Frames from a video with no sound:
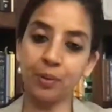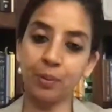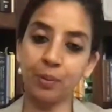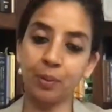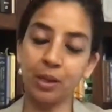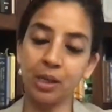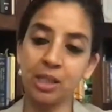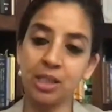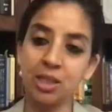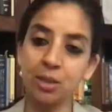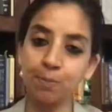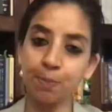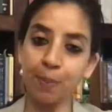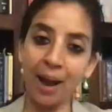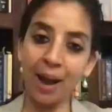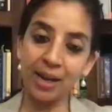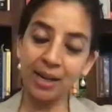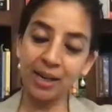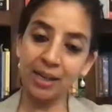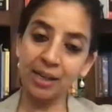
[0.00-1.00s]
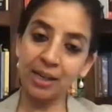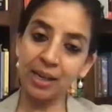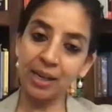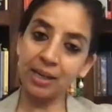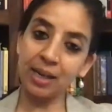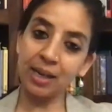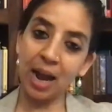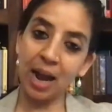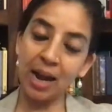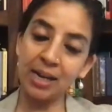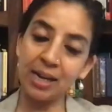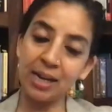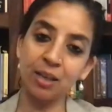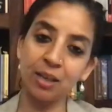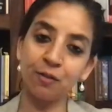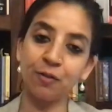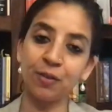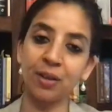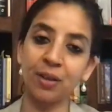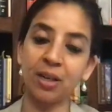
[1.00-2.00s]
inspiring and
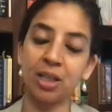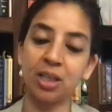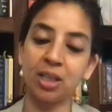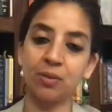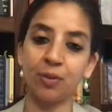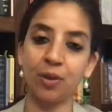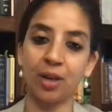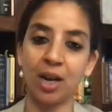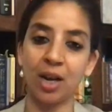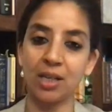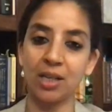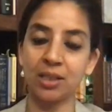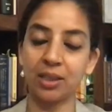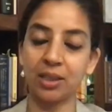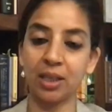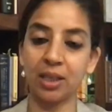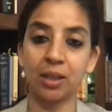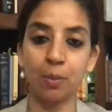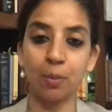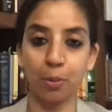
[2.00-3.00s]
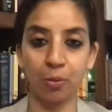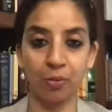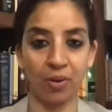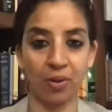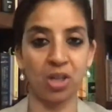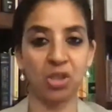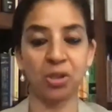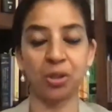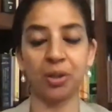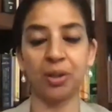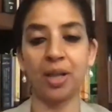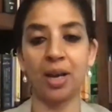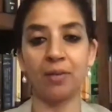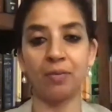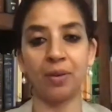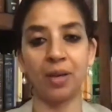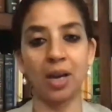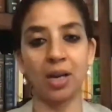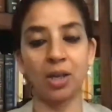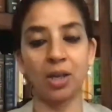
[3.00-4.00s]
guiding figures for us in the profession that
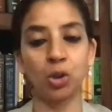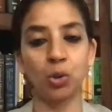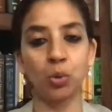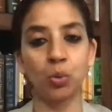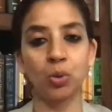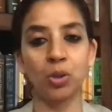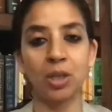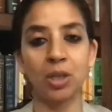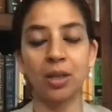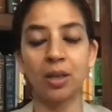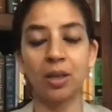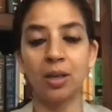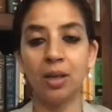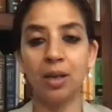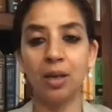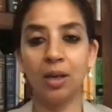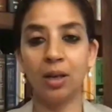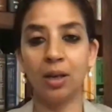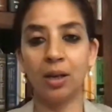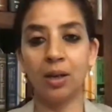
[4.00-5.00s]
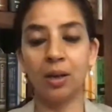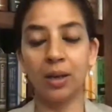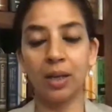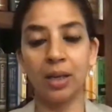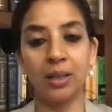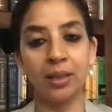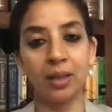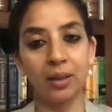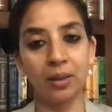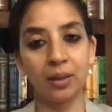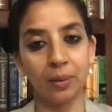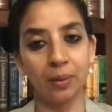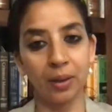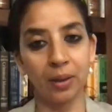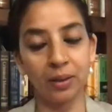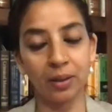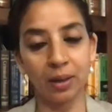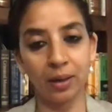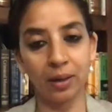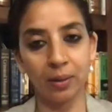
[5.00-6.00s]
we are choosing, in
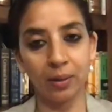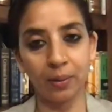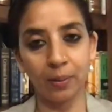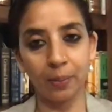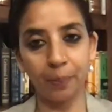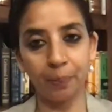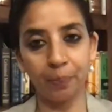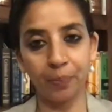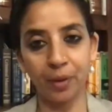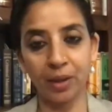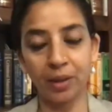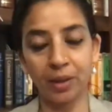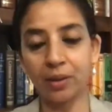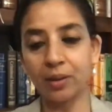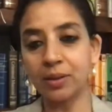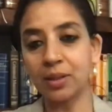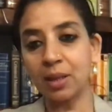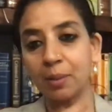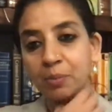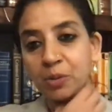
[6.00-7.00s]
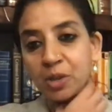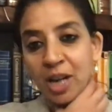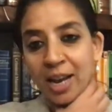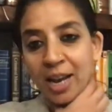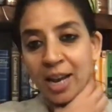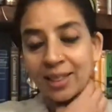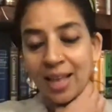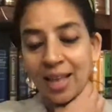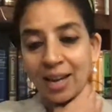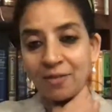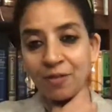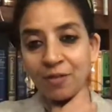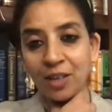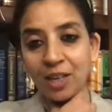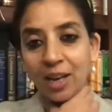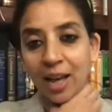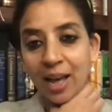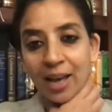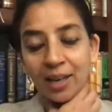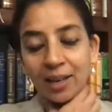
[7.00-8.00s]
the subject that we
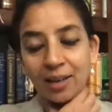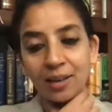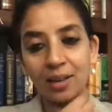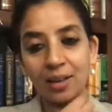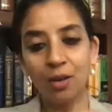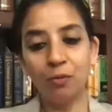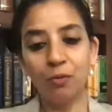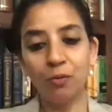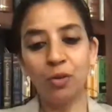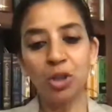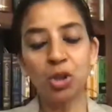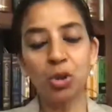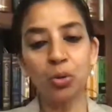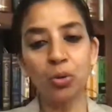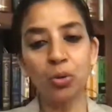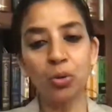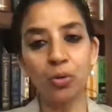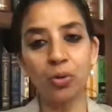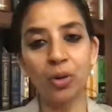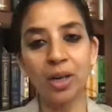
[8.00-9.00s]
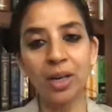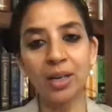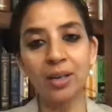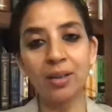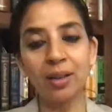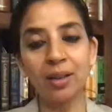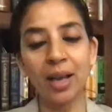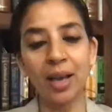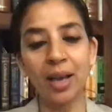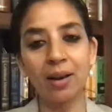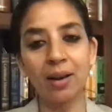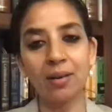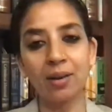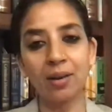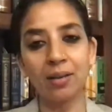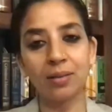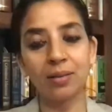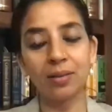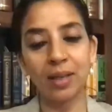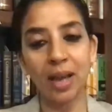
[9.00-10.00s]
like, we should read
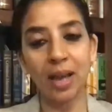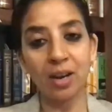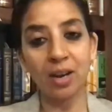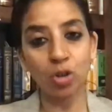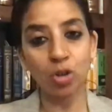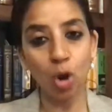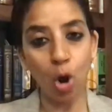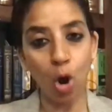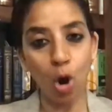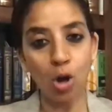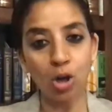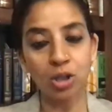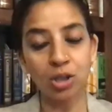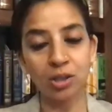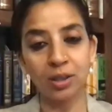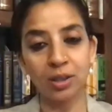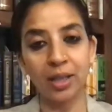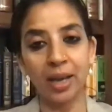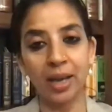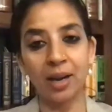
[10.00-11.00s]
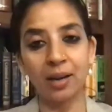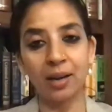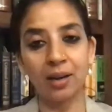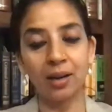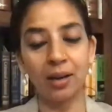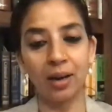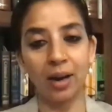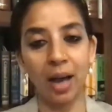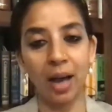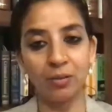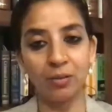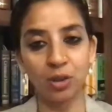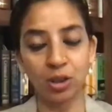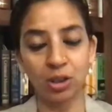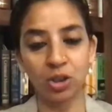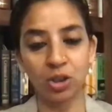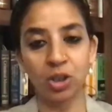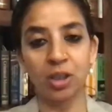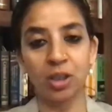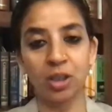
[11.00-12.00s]
their thoughts, their life
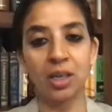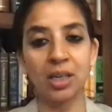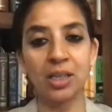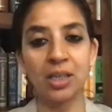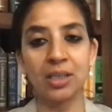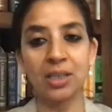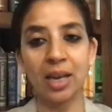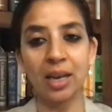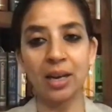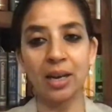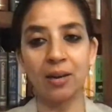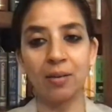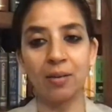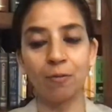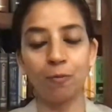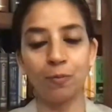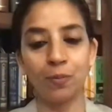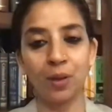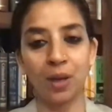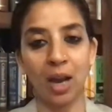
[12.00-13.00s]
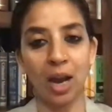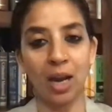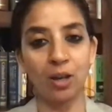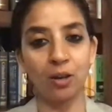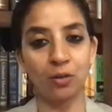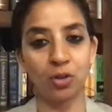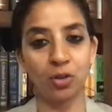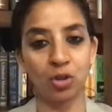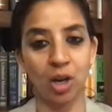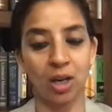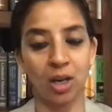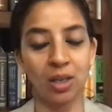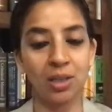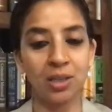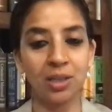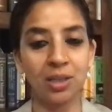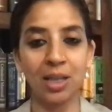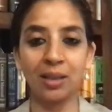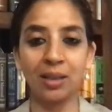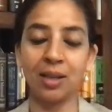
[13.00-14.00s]
journeys, and the kind of
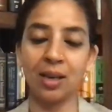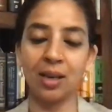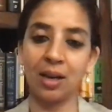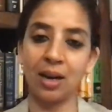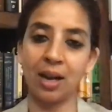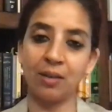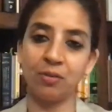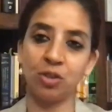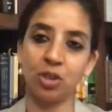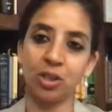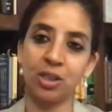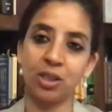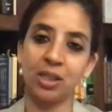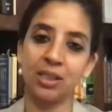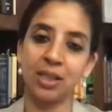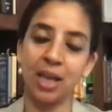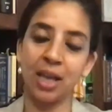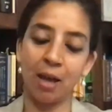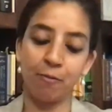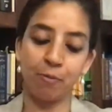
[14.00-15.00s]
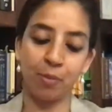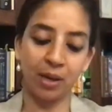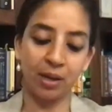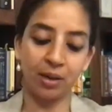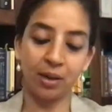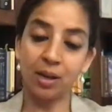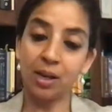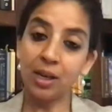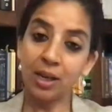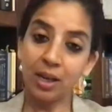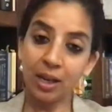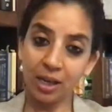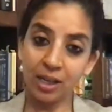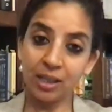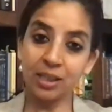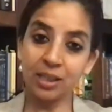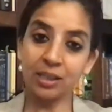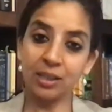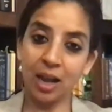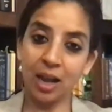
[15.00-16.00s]
struggles that their life journeys have been.
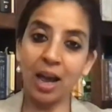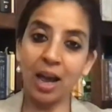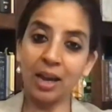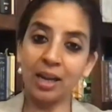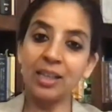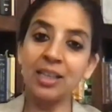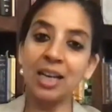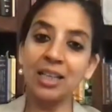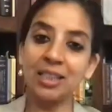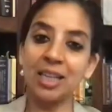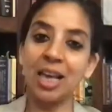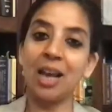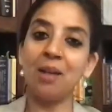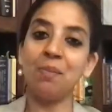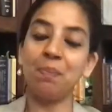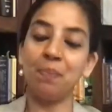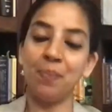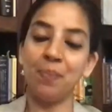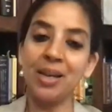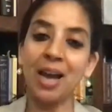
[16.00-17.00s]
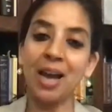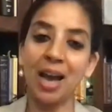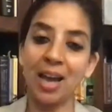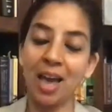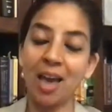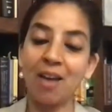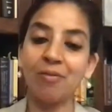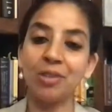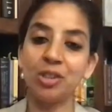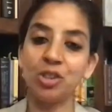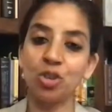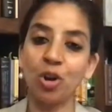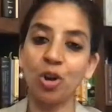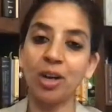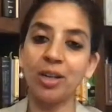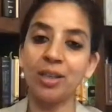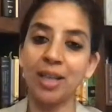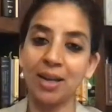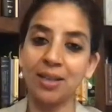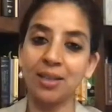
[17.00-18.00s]
It has helped me. I have
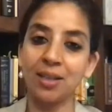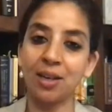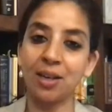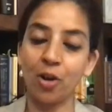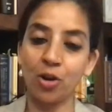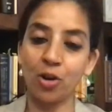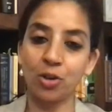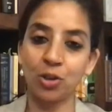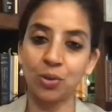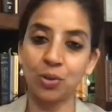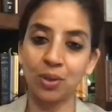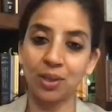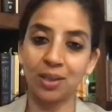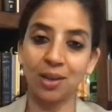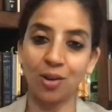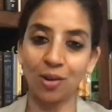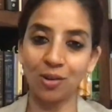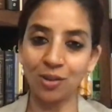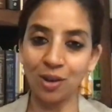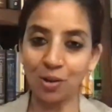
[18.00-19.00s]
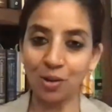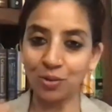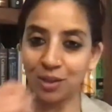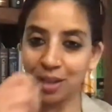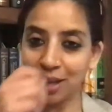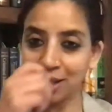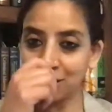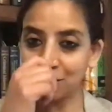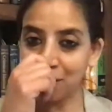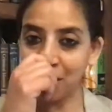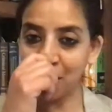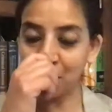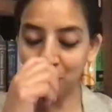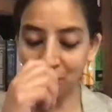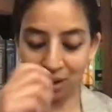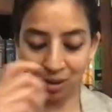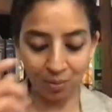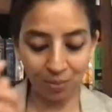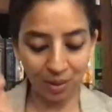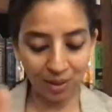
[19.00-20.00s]
enjoyed that a lot during the lockdown. That's why I'm
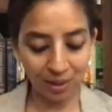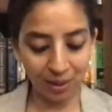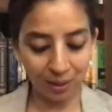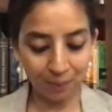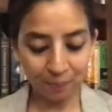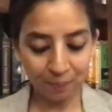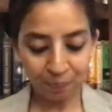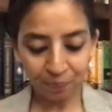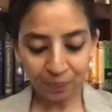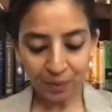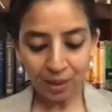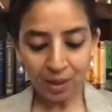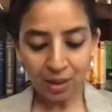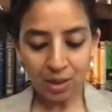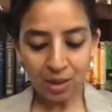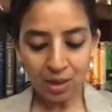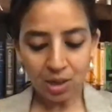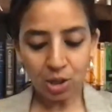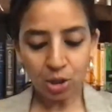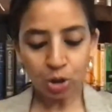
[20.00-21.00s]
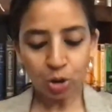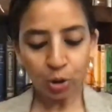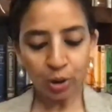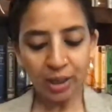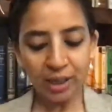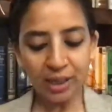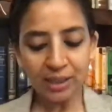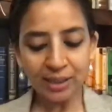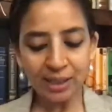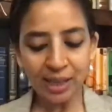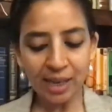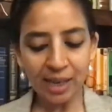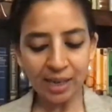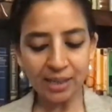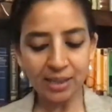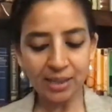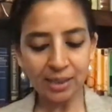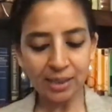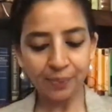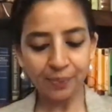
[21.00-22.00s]
recommending. So he
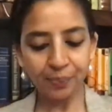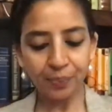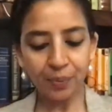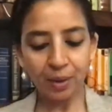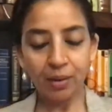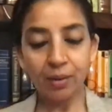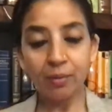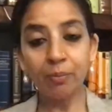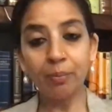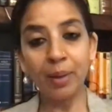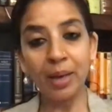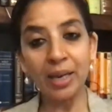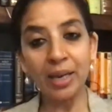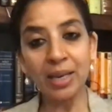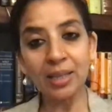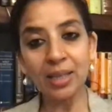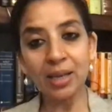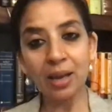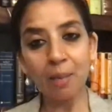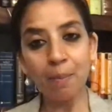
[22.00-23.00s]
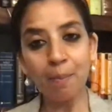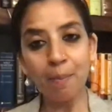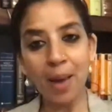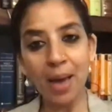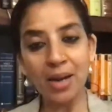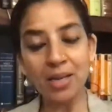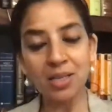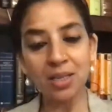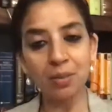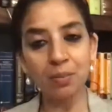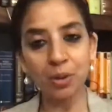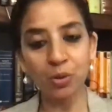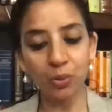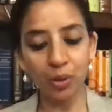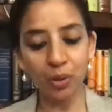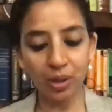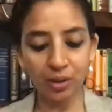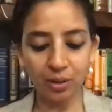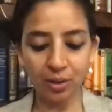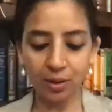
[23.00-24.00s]
says, making the comparison
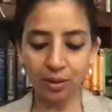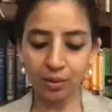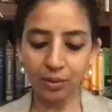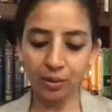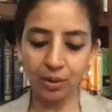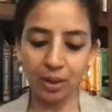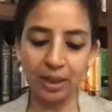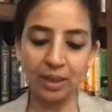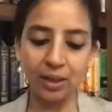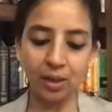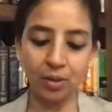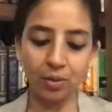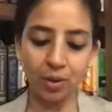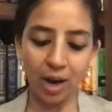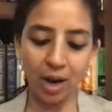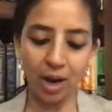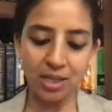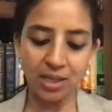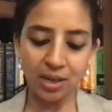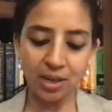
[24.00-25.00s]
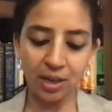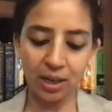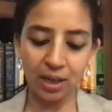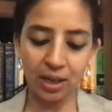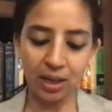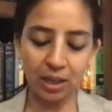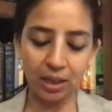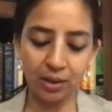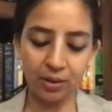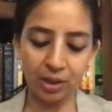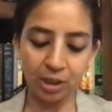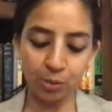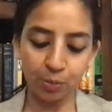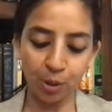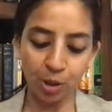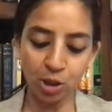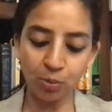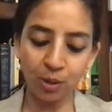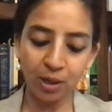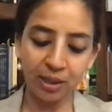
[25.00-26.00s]
between the legal rights and legal
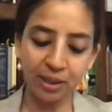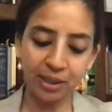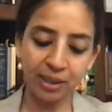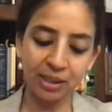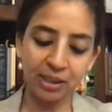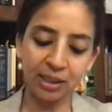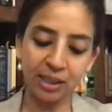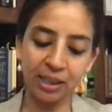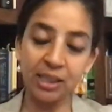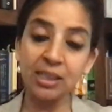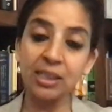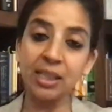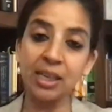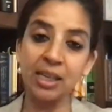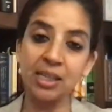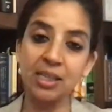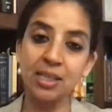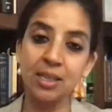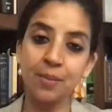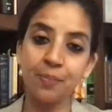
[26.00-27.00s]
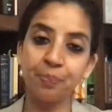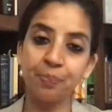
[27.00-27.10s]
responsibilities, he says,